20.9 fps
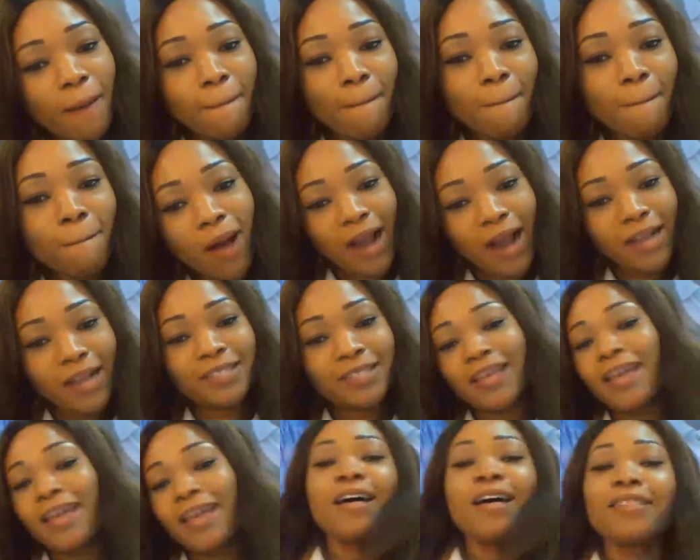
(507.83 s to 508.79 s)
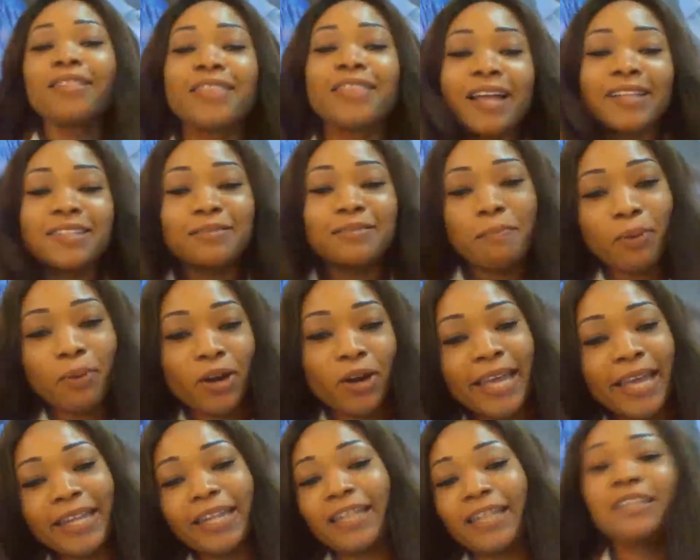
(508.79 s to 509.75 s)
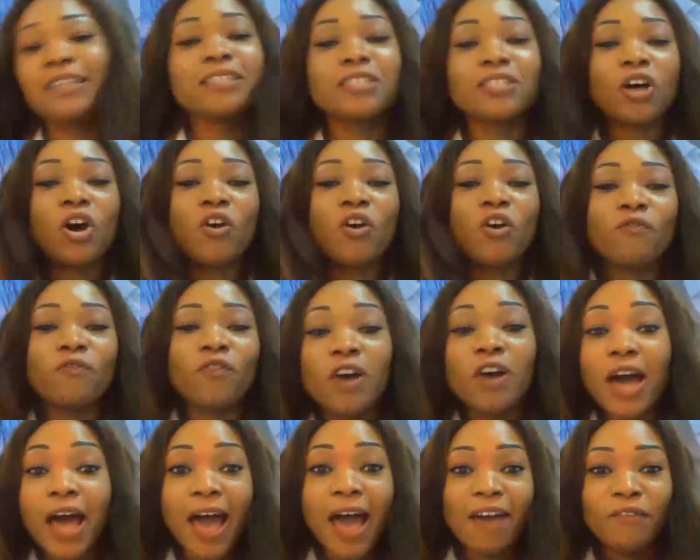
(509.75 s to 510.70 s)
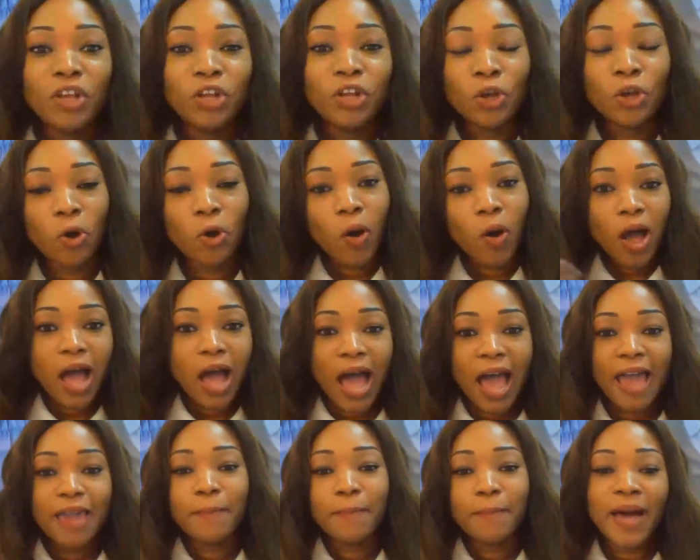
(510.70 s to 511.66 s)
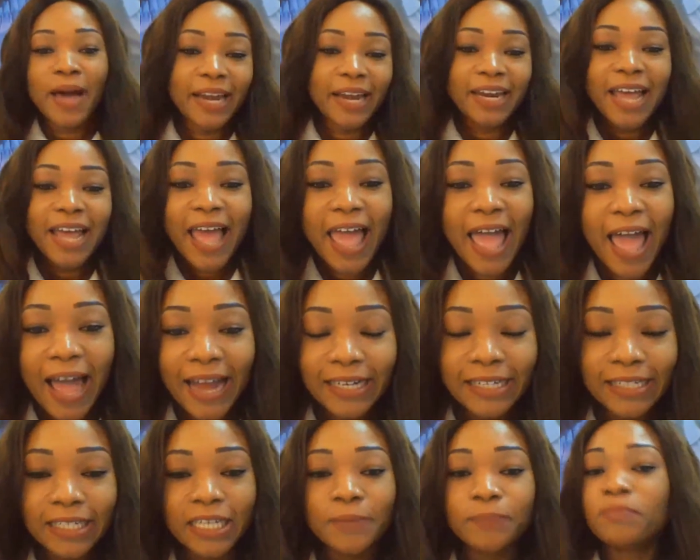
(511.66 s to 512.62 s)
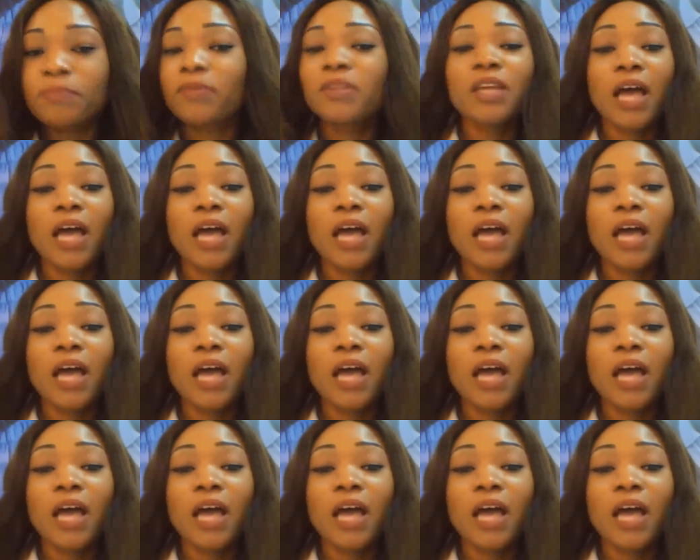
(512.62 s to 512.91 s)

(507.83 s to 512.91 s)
marked that bucket list of having your iPad handy.